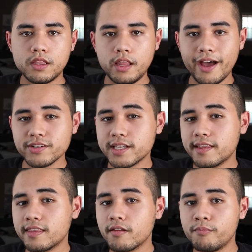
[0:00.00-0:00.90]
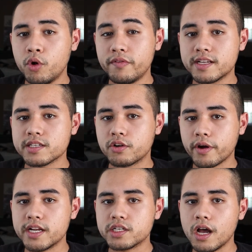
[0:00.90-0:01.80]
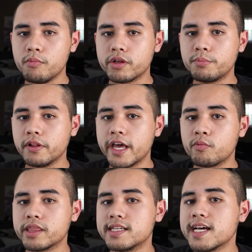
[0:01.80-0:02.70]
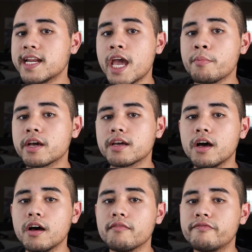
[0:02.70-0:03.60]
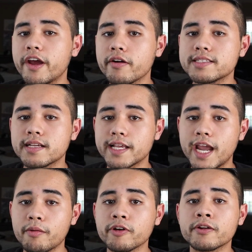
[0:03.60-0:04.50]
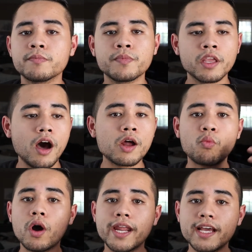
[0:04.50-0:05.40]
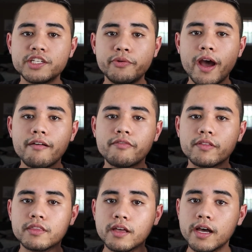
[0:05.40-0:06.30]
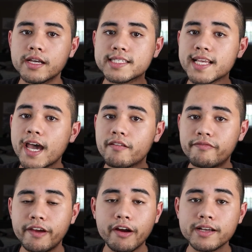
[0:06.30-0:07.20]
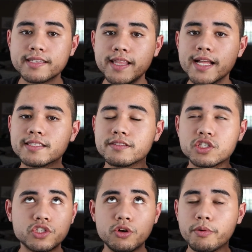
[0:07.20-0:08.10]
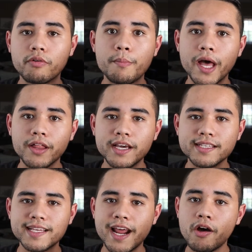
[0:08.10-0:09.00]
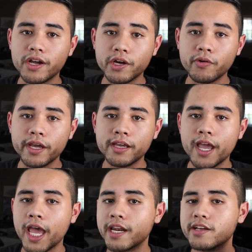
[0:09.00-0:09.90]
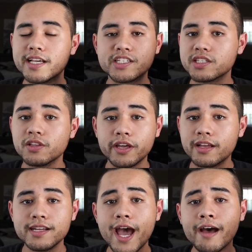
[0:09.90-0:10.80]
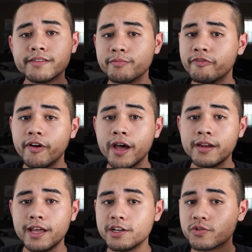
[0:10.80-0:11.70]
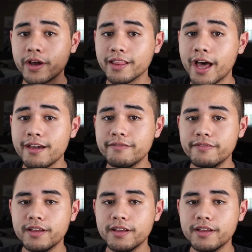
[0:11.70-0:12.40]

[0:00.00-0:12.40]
I also think the movie does a great job with playing with the dynamic of Ferris and Cameron. On one end, you have the side of Ferris that's super rebellious and outgoing and is just looking to have some fun and enjoy life.